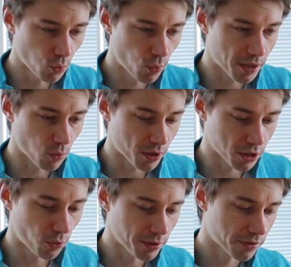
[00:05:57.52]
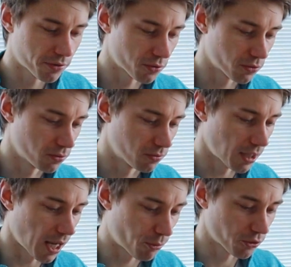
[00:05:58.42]
were going through
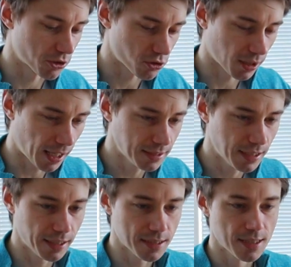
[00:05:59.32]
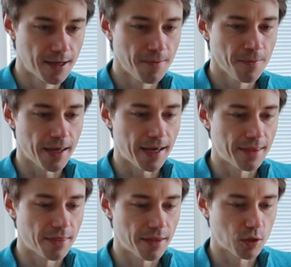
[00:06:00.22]
potential candidates,
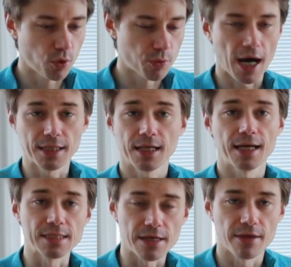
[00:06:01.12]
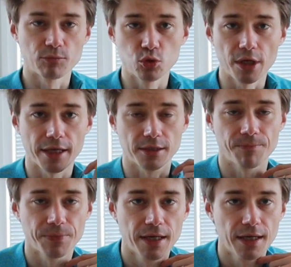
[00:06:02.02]
and we were analyzing them together.